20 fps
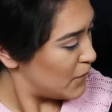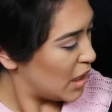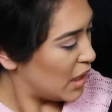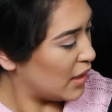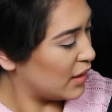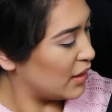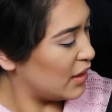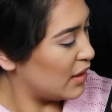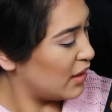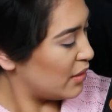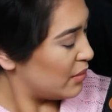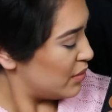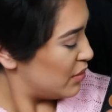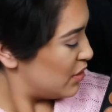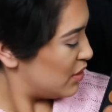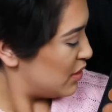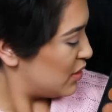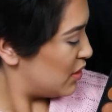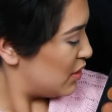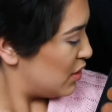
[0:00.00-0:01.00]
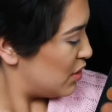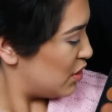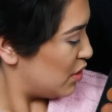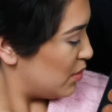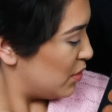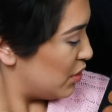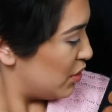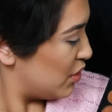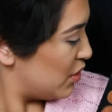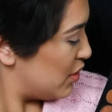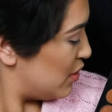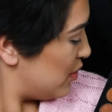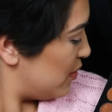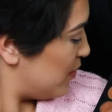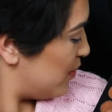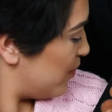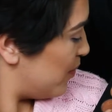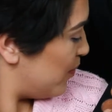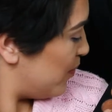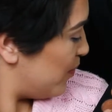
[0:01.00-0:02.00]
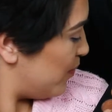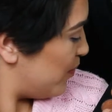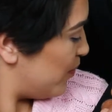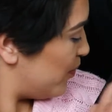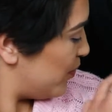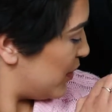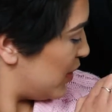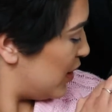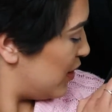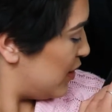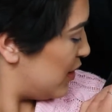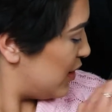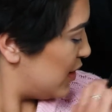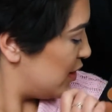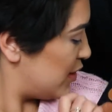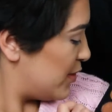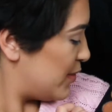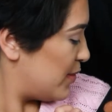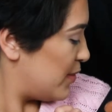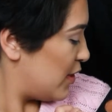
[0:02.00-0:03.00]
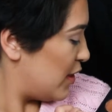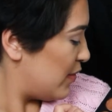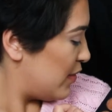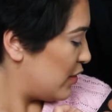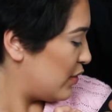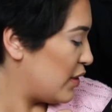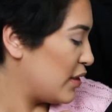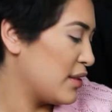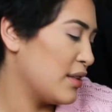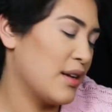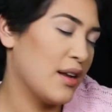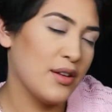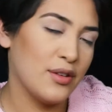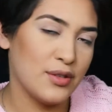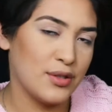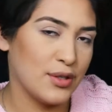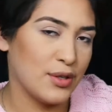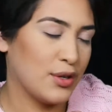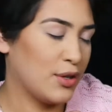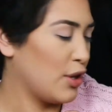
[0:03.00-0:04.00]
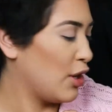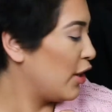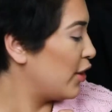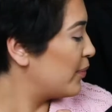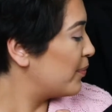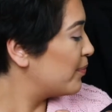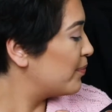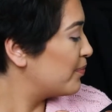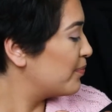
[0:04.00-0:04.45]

I think it was just the shimmers and this, even though I said I used it a lot.